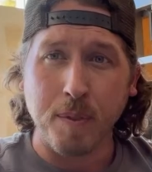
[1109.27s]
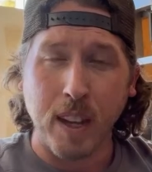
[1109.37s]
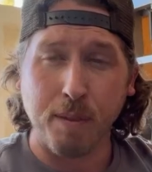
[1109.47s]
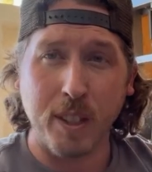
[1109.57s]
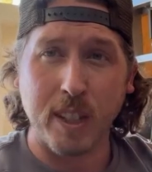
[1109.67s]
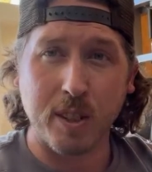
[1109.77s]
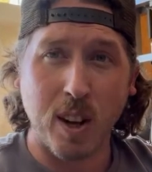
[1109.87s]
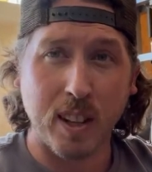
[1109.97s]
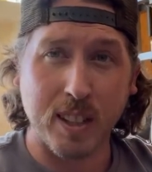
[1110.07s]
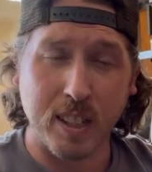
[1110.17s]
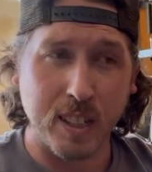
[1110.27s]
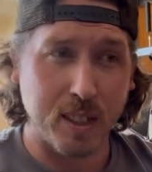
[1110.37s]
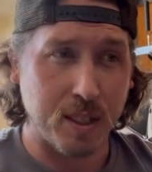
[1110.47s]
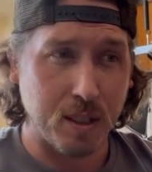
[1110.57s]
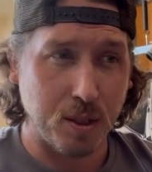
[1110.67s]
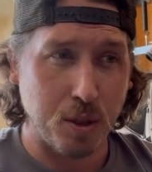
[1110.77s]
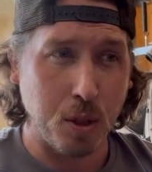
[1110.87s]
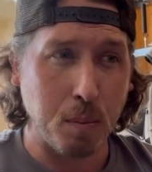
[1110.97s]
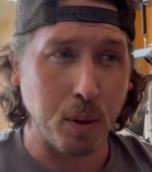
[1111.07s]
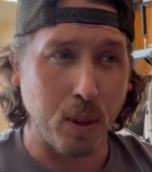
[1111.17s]
if the exhaust is
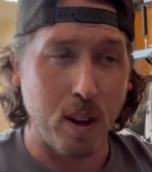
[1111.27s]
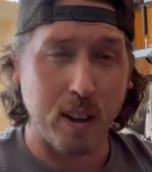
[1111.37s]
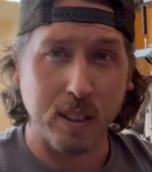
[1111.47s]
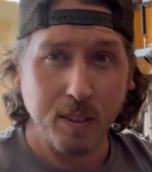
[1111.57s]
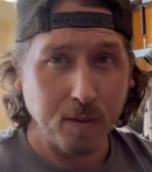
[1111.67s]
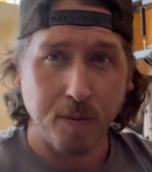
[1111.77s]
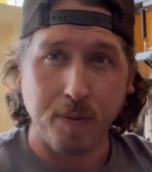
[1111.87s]
super long,